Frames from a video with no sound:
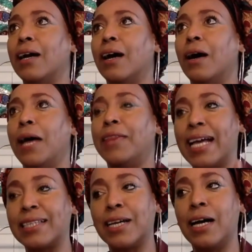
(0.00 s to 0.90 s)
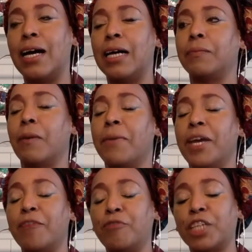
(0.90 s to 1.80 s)
at that time,
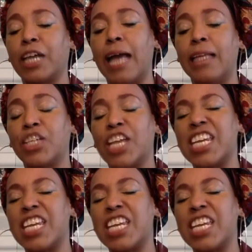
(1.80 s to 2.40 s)
Barefoot College had